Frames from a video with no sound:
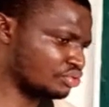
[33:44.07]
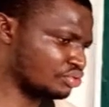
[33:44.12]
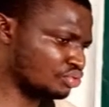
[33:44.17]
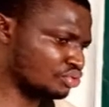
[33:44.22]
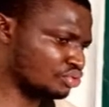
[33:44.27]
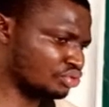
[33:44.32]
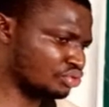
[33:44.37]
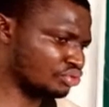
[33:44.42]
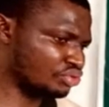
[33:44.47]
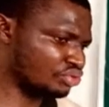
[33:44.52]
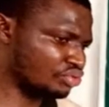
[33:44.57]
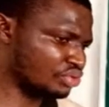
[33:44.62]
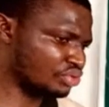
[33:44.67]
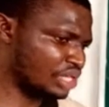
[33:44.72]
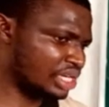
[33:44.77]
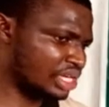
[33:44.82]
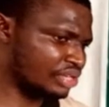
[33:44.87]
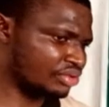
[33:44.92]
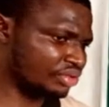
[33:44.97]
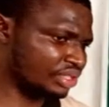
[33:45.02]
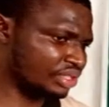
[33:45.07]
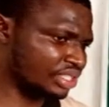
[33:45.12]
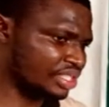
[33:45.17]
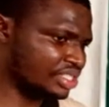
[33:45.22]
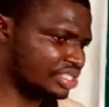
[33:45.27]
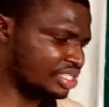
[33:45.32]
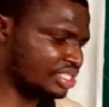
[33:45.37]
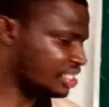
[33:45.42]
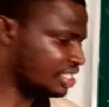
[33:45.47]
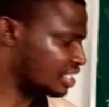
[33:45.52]
to angle
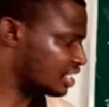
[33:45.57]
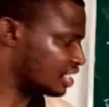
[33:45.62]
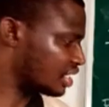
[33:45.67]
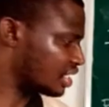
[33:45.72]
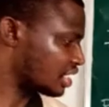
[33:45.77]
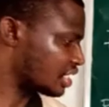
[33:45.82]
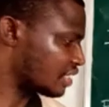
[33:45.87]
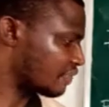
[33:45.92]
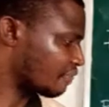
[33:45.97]
30 degree.